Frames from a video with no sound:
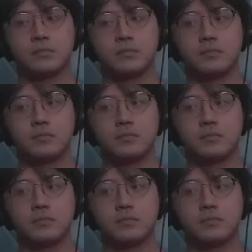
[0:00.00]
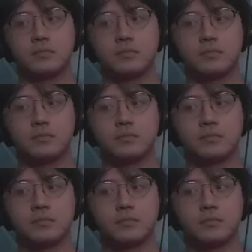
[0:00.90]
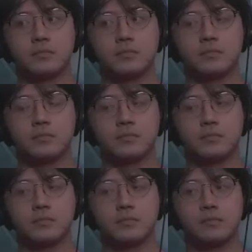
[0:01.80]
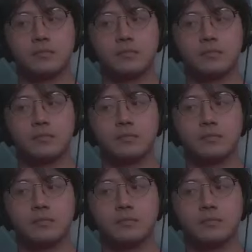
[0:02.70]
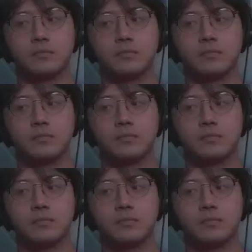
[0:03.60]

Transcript: (not speaking)